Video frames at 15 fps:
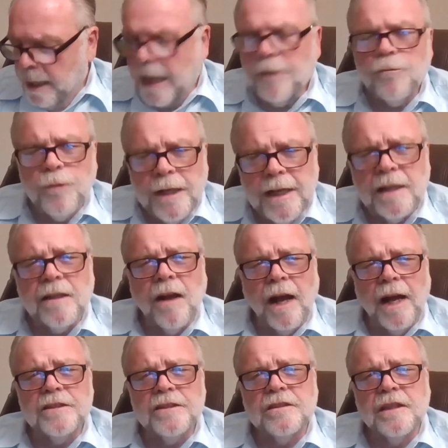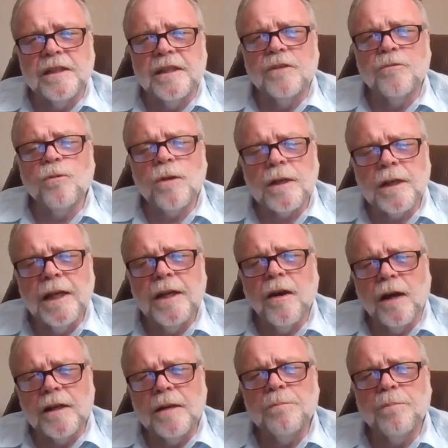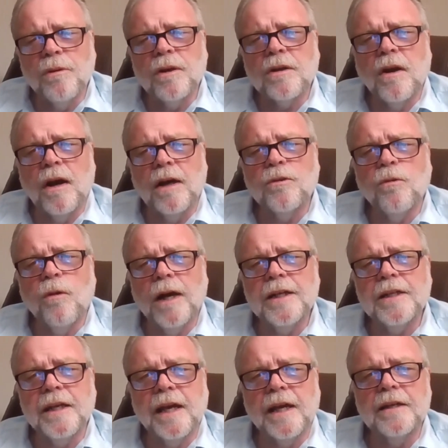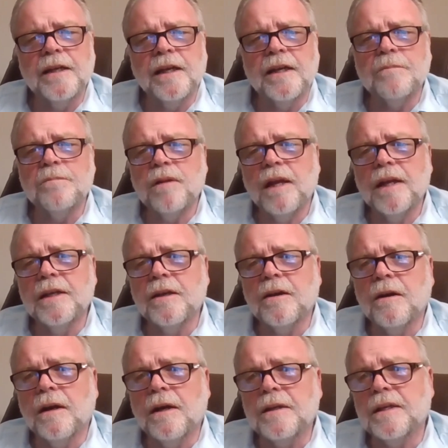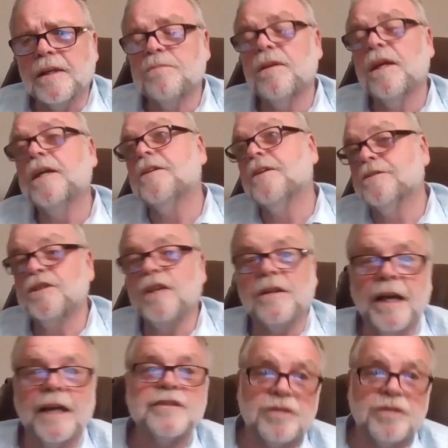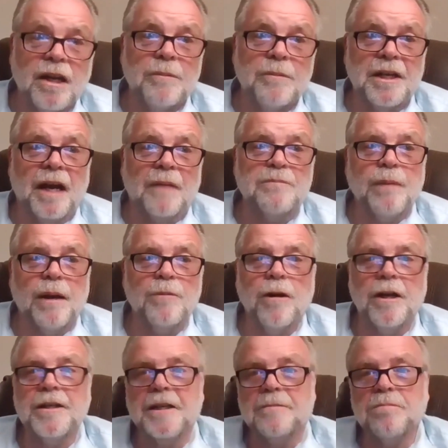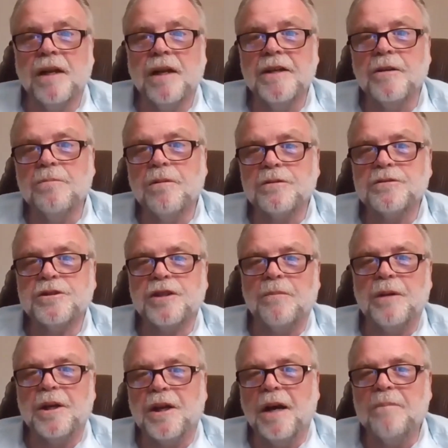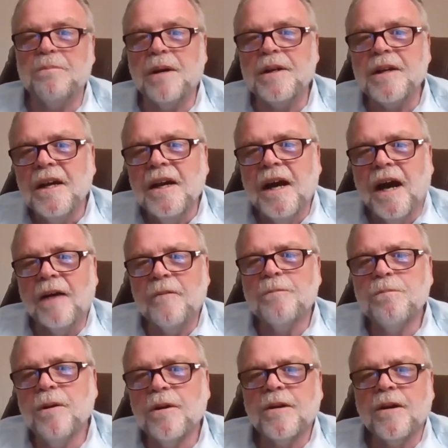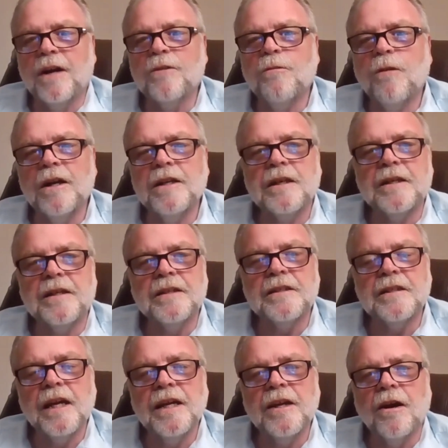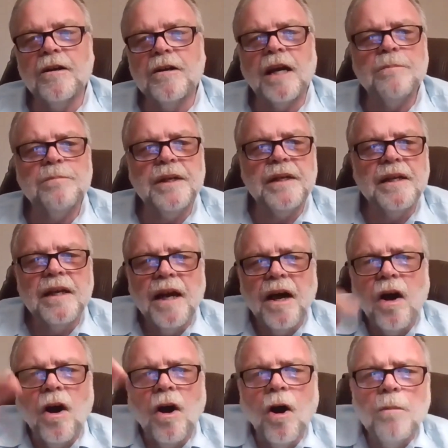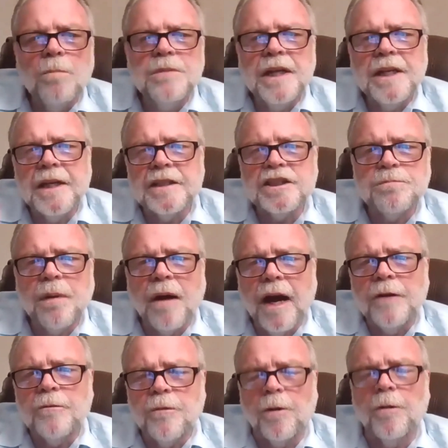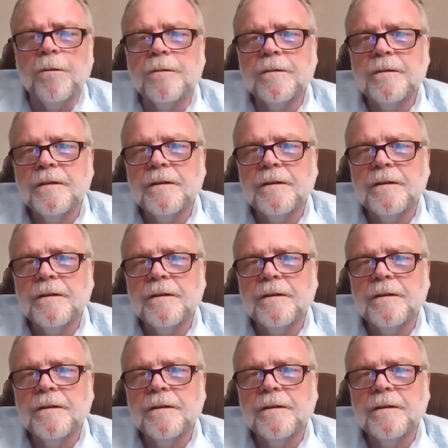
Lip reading: I realized that in working on a book on Whitehead and Plato, and Plato, that's coming up, my Whitehead Plato book's coming up, but a book on Whitehead and Teilhard, I'd be opening a spiral